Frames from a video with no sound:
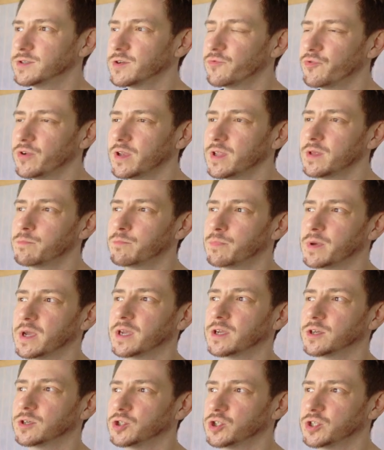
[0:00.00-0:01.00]
a really
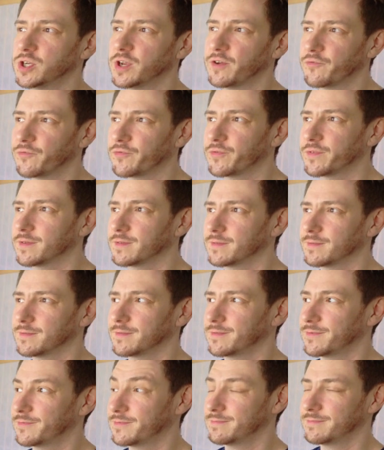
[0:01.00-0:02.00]
big shift
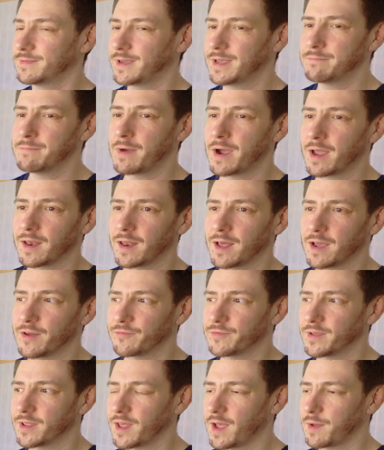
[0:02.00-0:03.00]
in my life
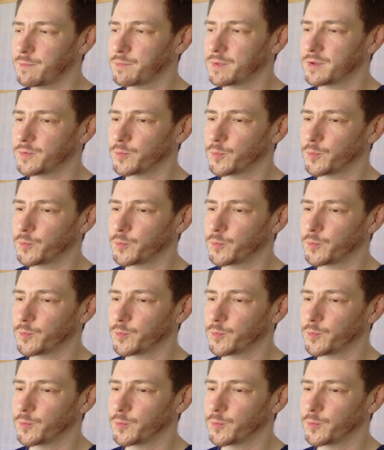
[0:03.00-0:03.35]
that happened